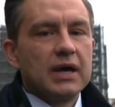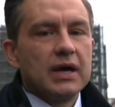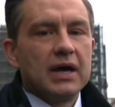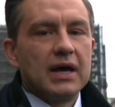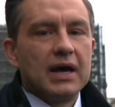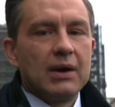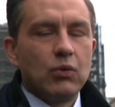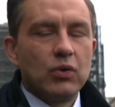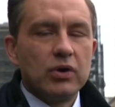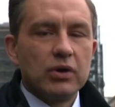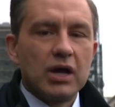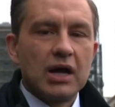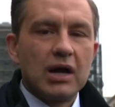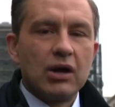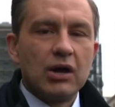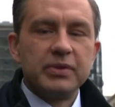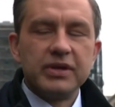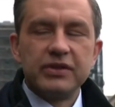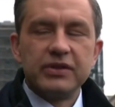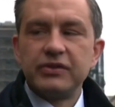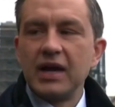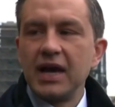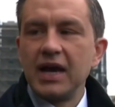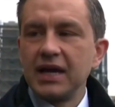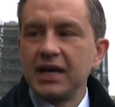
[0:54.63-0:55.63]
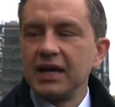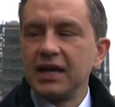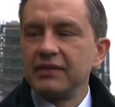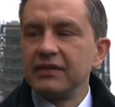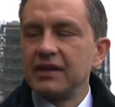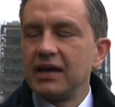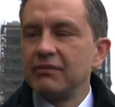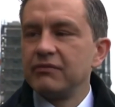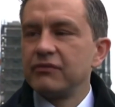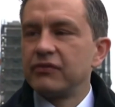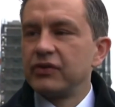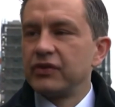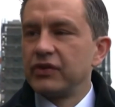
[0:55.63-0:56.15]
I'll be
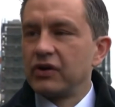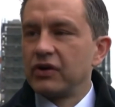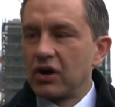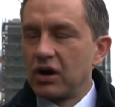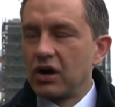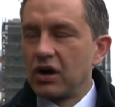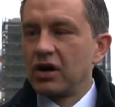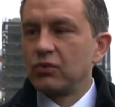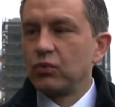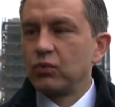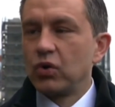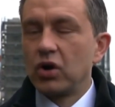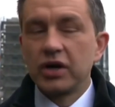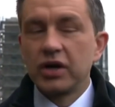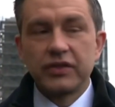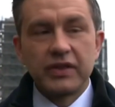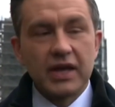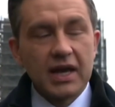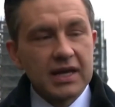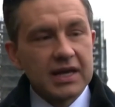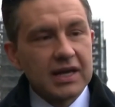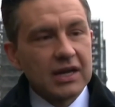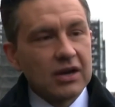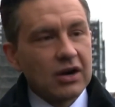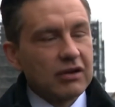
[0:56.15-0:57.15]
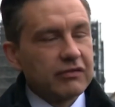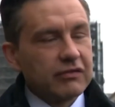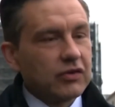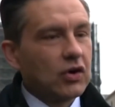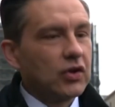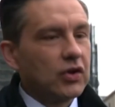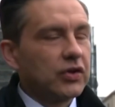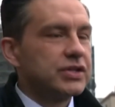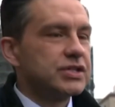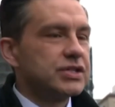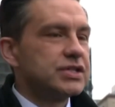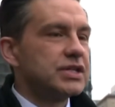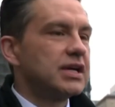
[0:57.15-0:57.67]
thanking them for their hard work, thanking our
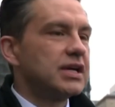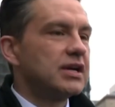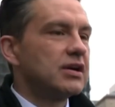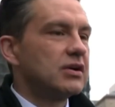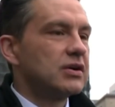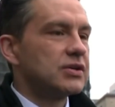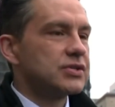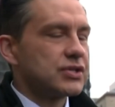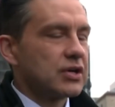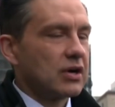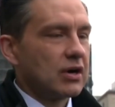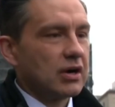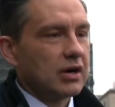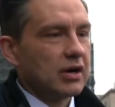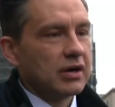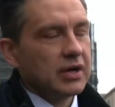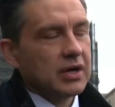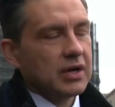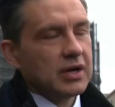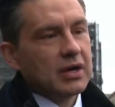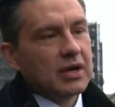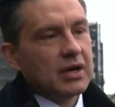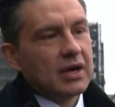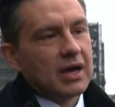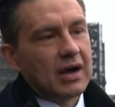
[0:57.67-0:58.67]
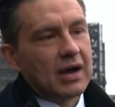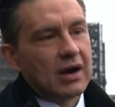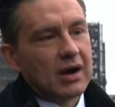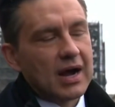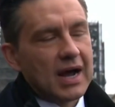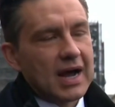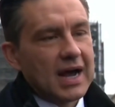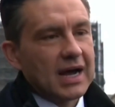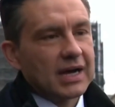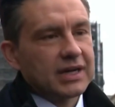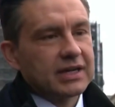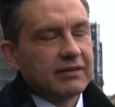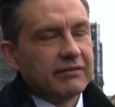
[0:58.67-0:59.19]
volunteers, our
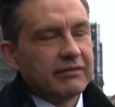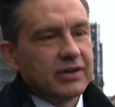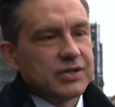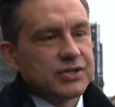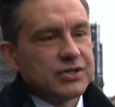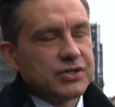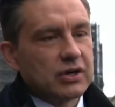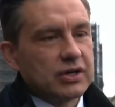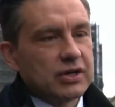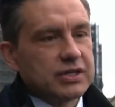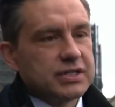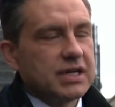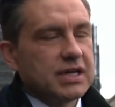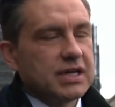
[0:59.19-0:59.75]
activists, our